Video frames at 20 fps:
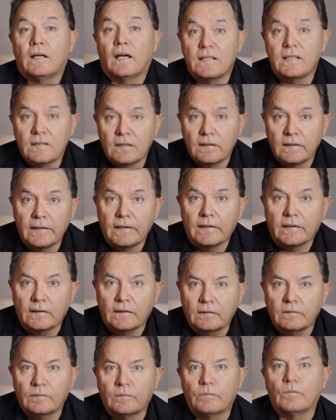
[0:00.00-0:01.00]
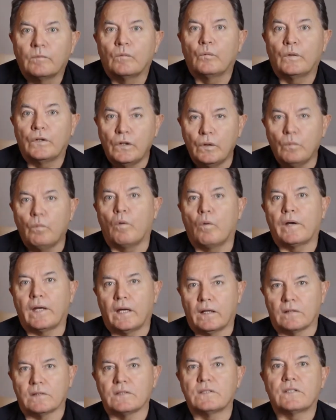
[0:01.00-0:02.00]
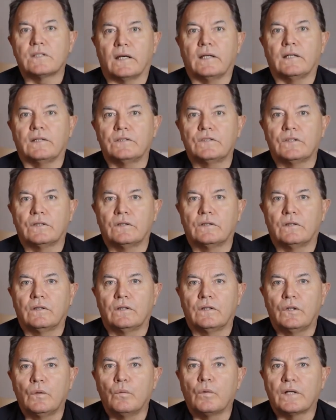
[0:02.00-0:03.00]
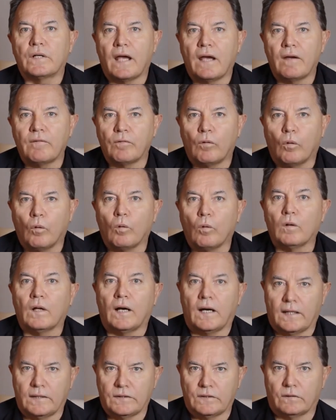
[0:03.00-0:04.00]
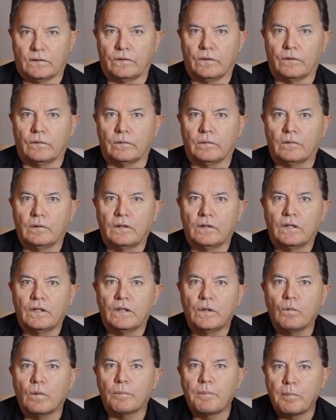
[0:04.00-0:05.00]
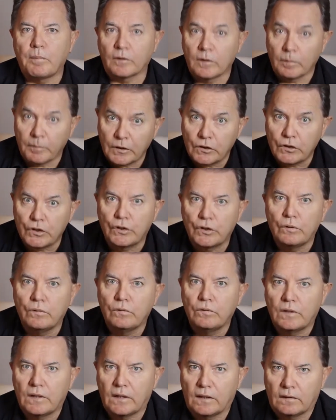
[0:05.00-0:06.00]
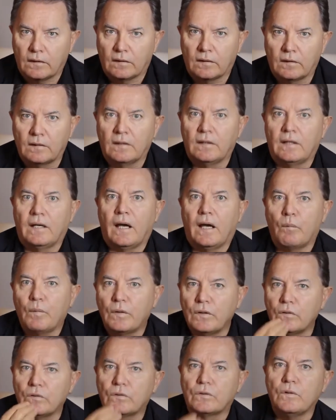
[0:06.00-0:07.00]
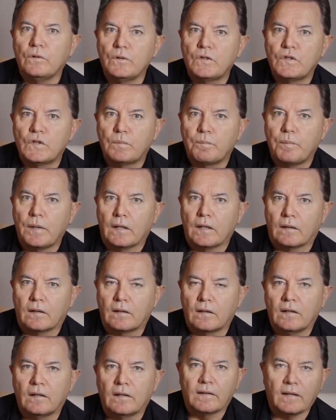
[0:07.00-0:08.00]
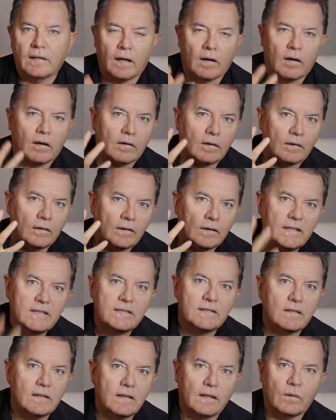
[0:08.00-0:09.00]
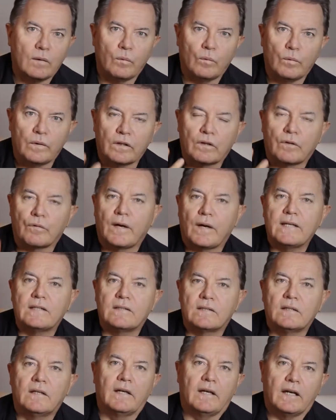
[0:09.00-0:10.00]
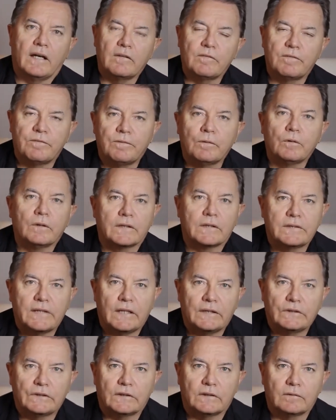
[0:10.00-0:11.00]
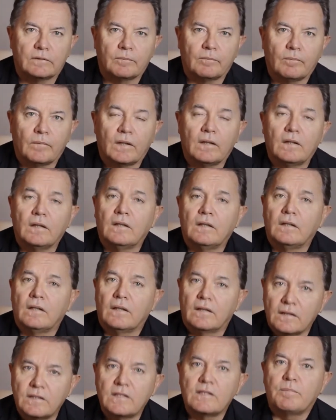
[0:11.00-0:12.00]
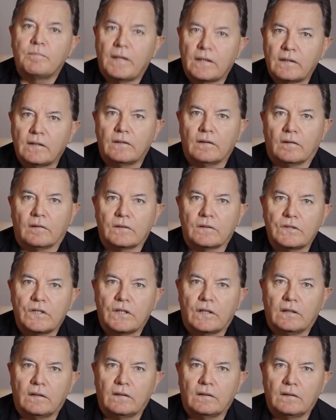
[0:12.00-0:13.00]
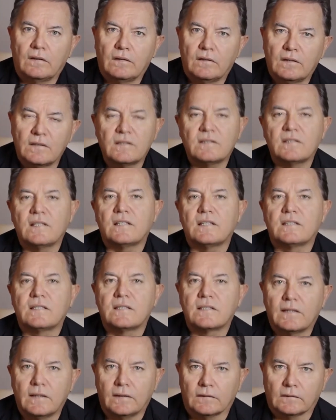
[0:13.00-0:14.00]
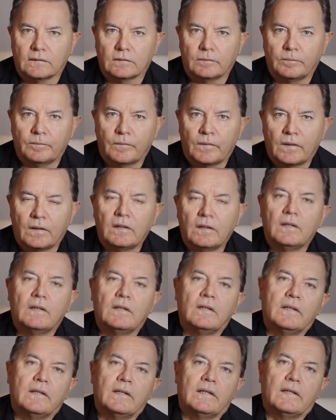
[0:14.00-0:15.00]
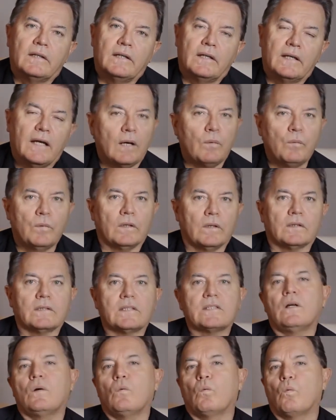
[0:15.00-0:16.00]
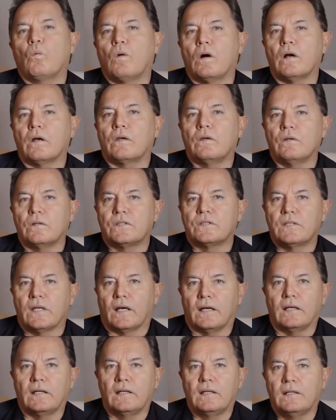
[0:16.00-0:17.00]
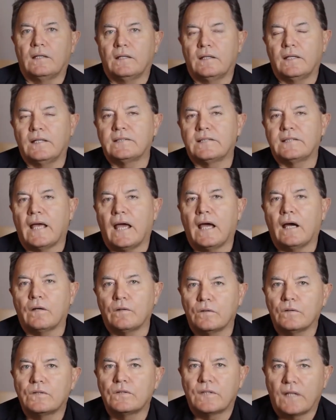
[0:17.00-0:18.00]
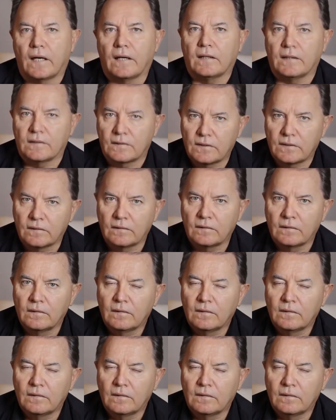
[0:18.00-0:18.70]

As a leader, when you walk out on stage, you want to have all eyes on you. You want people to be tuned in. And when you do speak, they are listening with great and full attention. This is methodology. This is a skill. In our world, it's not what you say, it's how you say it.